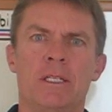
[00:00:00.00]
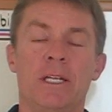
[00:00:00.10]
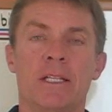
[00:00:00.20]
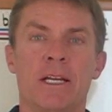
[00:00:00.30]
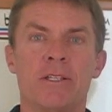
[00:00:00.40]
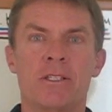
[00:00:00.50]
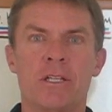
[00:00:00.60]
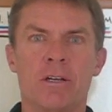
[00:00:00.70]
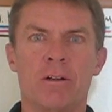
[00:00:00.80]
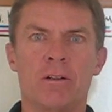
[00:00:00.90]
Yet they
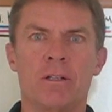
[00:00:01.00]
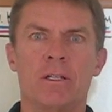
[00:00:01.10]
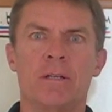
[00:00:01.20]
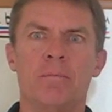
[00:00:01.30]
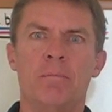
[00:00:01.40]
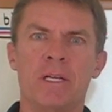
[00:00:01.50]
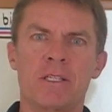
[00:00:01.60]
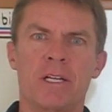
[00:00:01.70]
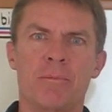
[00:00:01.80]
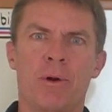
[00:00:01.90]
still
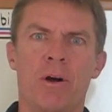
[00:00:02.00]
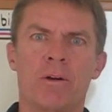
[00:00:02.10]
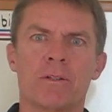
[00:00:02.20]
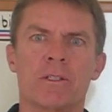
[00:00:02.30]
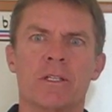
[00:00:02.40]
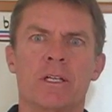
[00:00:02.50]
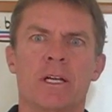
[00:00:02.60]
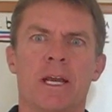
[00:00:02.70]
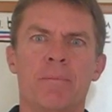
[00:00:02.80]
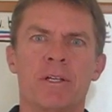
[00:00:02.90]
miss hit balls
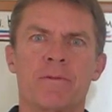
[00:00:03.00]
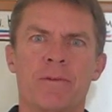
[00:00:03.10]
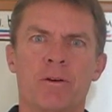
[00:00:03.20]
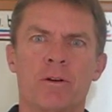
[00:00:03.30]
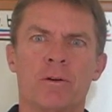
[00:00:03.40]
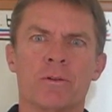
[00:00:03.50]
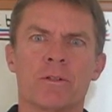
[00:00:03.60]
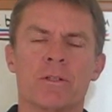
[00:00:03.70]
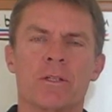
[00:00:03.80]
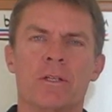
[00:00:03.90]
and miss field
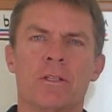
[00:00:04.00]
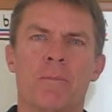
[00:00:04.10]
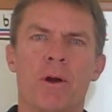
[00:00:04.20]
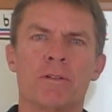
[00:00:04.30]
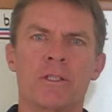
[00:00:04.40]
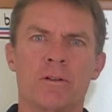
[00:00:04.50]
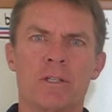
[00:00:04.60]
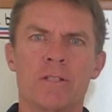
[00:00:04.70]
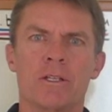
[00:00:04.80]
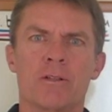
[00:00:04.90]
goals. The ball still
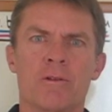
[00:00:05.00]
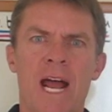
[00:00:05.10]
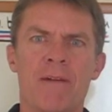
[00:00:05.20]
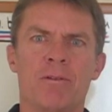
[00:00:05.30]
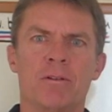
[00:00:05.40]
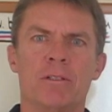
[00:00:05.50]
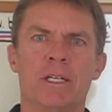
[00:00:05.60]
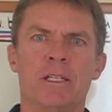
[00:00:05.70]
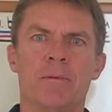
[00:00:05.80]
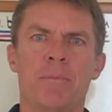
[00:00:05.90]
doesn't travel
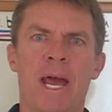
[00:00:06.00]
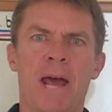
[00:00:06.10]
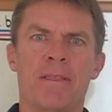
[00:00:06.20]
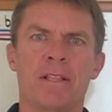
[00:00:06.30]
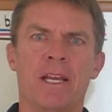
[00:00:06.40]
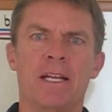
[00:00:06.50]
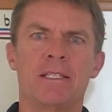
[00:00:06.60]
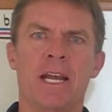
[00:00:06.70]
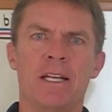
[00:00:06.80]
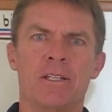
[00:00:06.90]
in the path that they
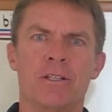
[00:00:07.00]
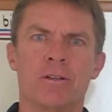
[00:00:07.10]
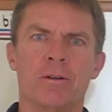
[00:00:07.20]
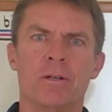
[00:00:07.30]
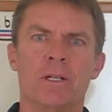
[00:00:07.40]
intended to.